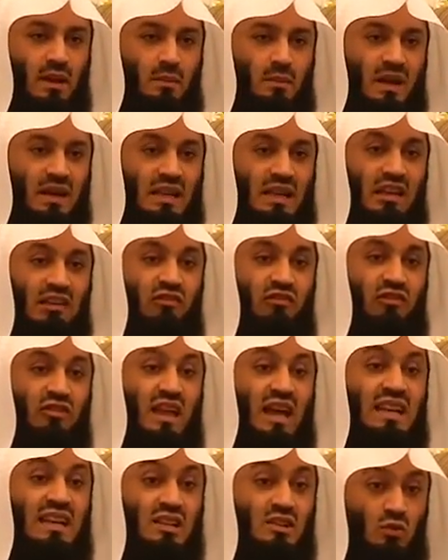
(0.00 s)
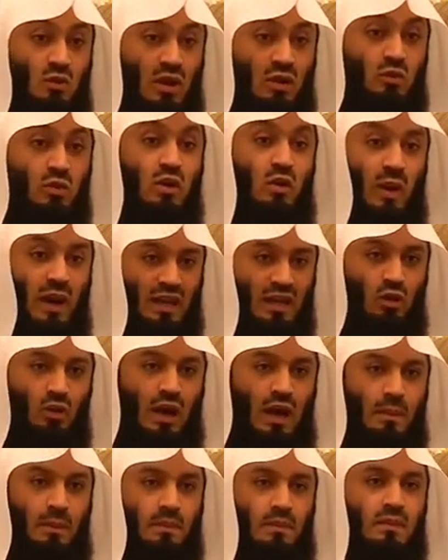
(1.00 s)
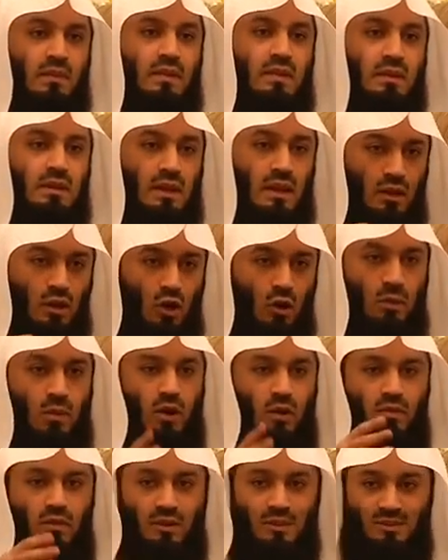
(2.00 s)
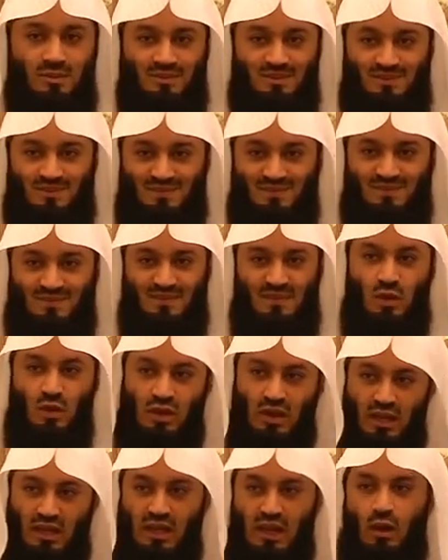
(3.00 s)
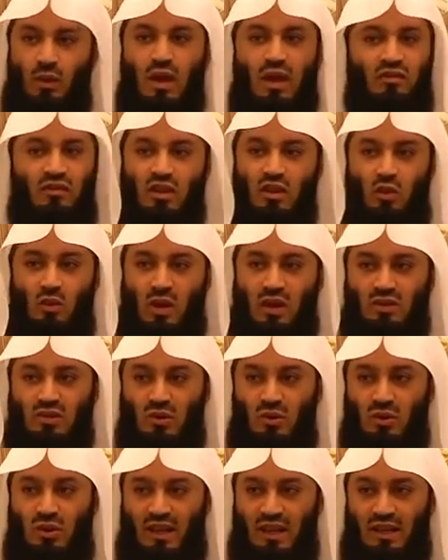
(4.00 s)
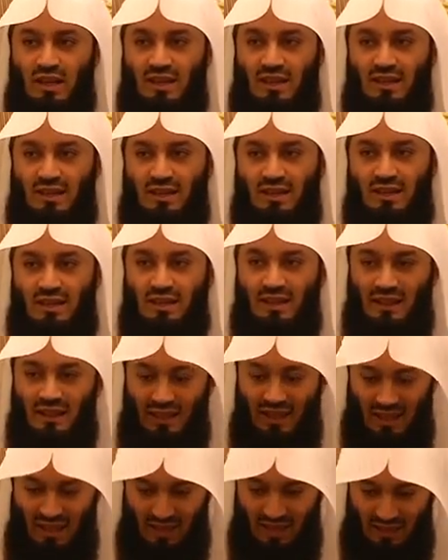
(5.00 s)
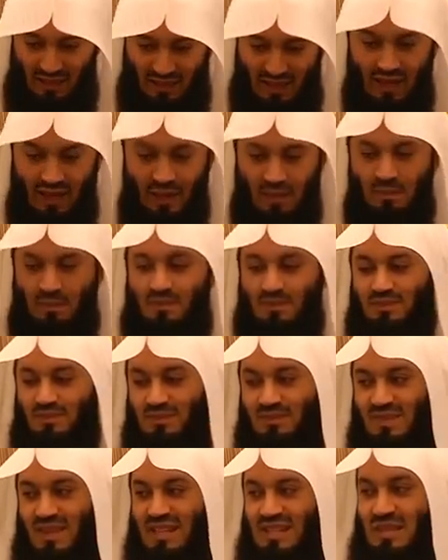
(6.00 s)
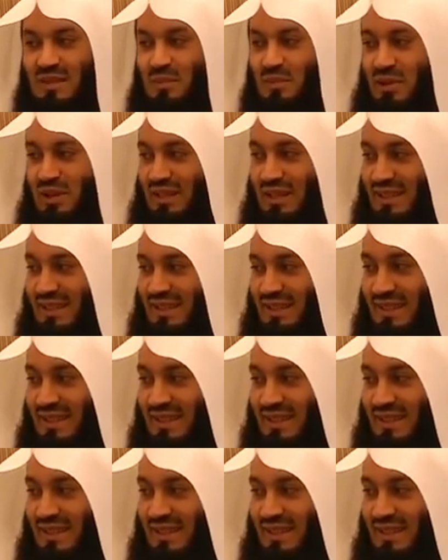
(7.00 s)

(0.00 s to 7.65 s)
But if that is what will wake you up, then no problem. Look at it however you want to look at it. Get up. That's the point.